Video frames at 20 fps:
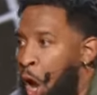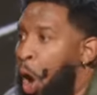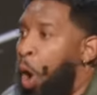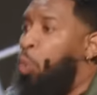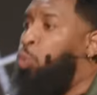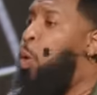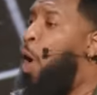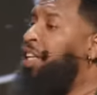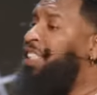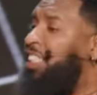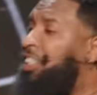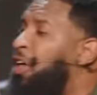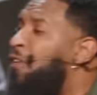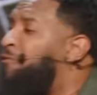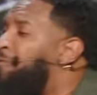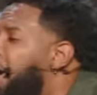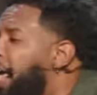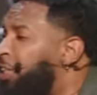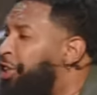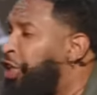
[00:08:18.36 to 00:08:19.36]
What's the
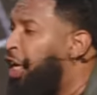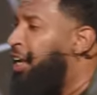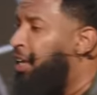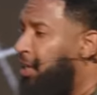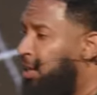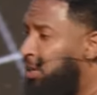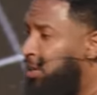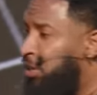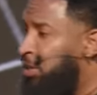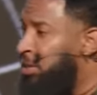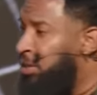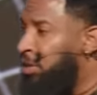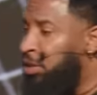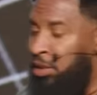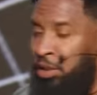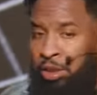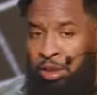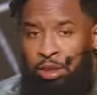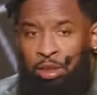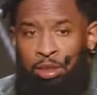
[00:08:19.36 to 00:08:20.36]
vision?
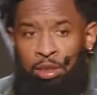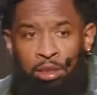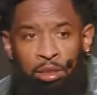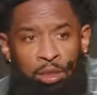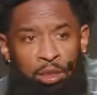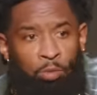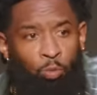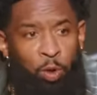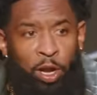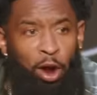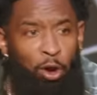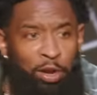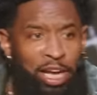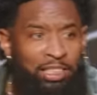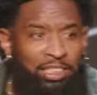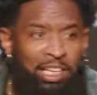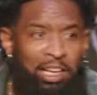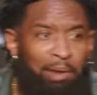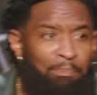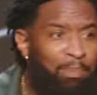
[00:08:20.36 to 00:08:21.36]
We're gonna get
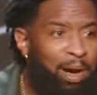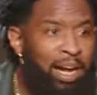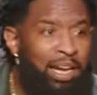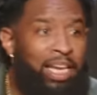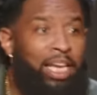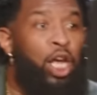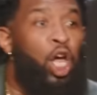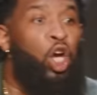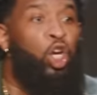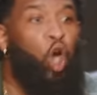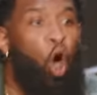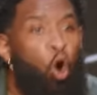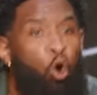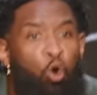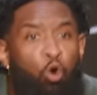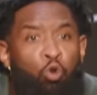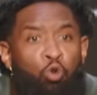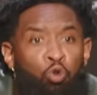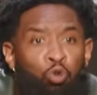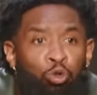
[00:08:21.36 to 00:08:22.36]
to the money.
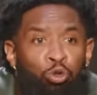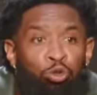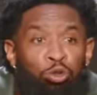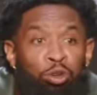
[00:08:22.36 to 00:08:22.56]
Cool.